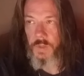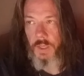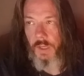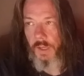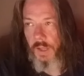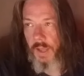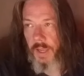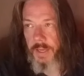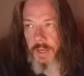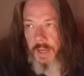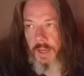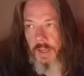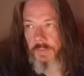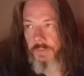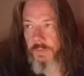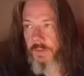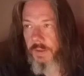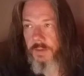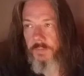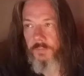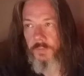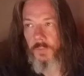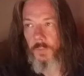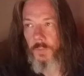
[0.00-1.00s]
I can't think
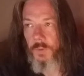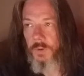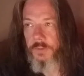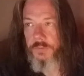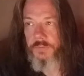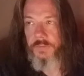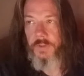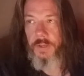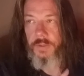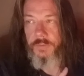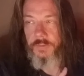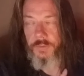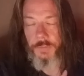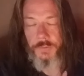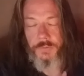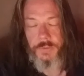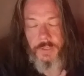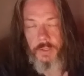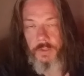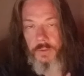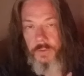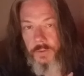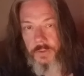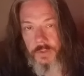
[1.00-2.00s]
of a worse thing. It's almost like a
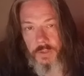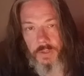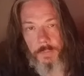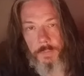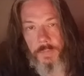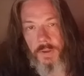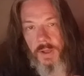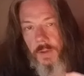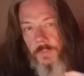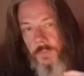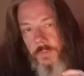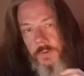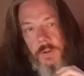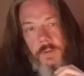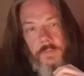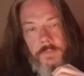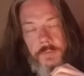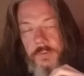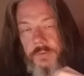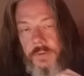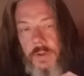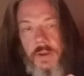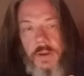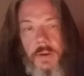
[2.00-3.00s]
nuclear bomb went off
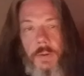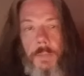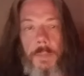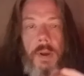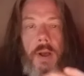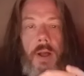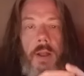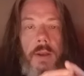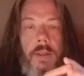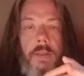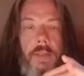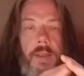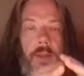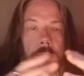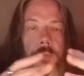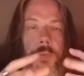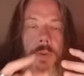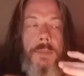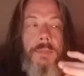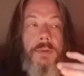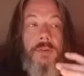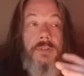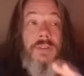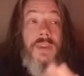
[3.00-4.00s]
inside your body. That's why
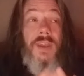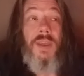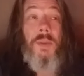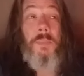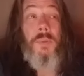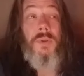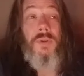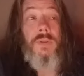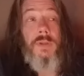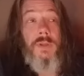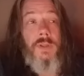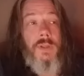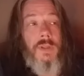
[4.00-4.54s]
I'm disabled.